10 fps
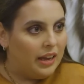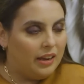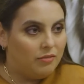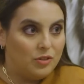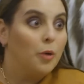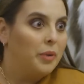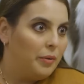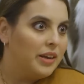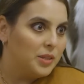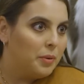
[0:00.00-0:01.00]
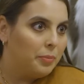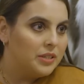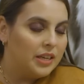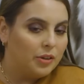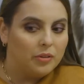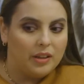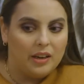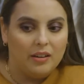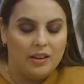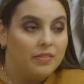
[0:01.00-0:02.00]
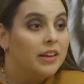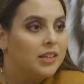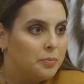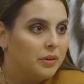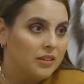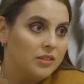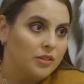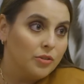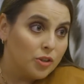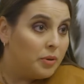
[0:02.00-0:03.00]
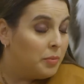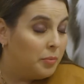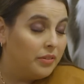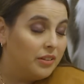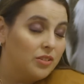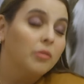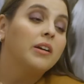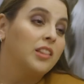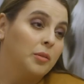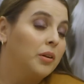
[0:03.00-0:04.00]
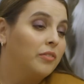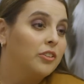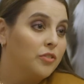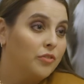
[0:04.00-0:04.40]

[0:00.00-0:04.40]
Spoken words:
in so many ways, but particularly in this, because there's so many people that don't get the privilege